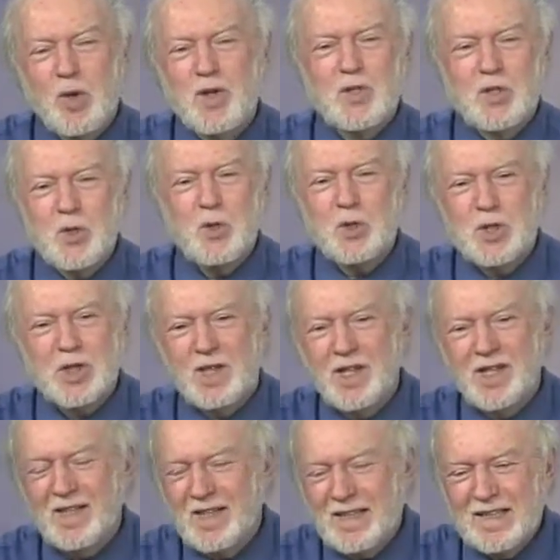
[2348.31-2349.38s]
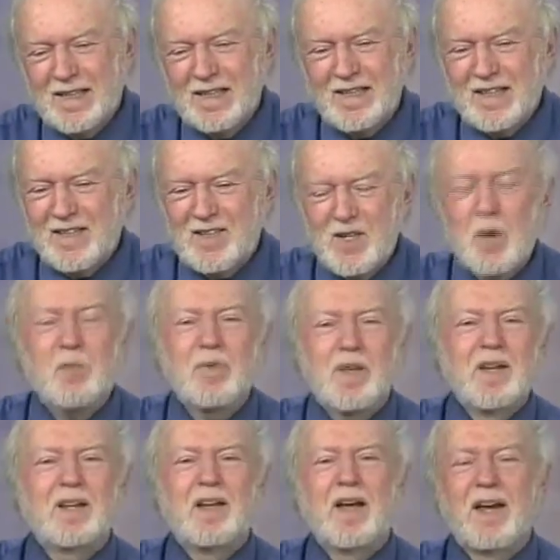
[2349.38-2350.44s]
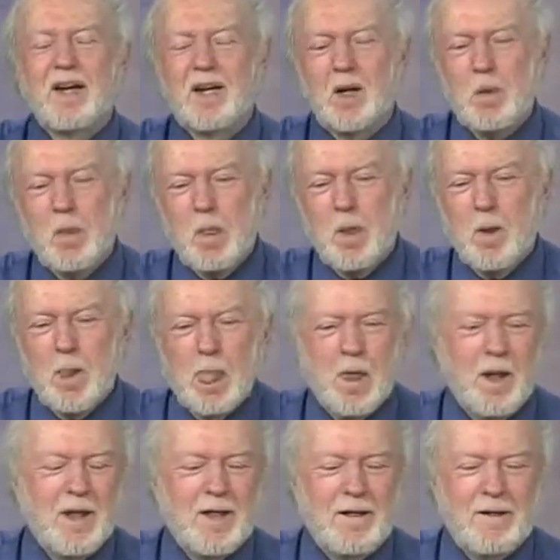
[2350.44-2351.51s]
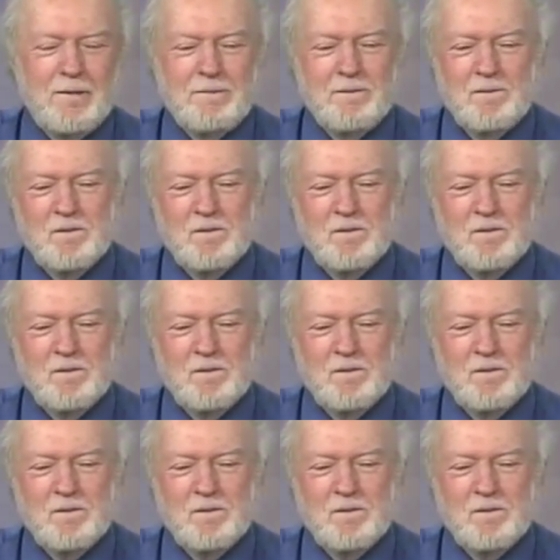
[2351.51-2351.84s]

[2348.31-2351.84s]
And it's usually something like, uh,